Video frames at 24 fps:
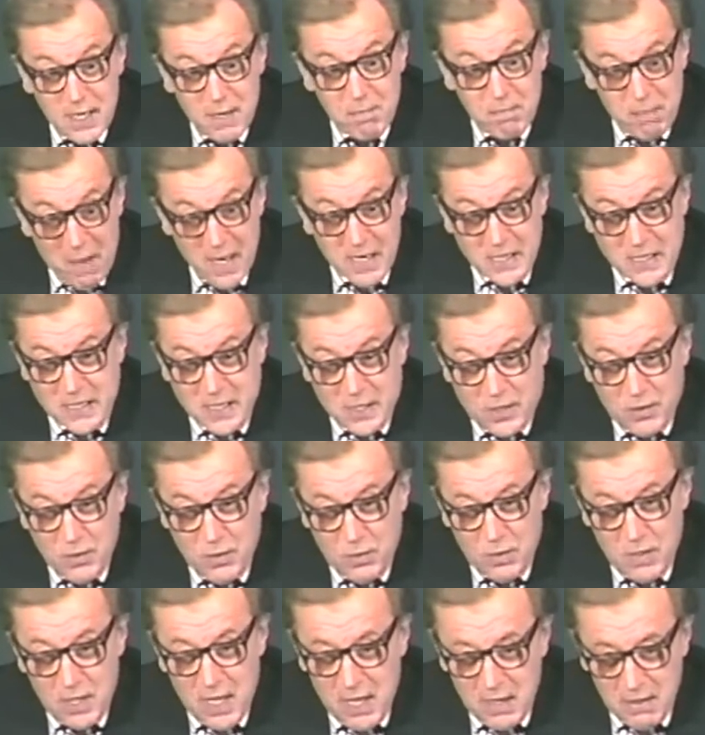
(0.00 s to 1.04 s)
a bicycle
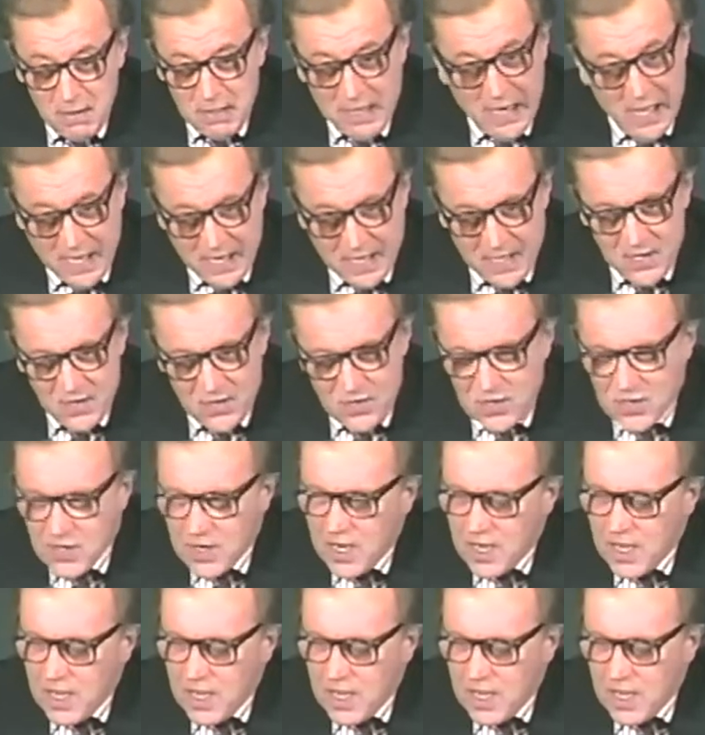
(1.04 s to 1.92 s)
without lights,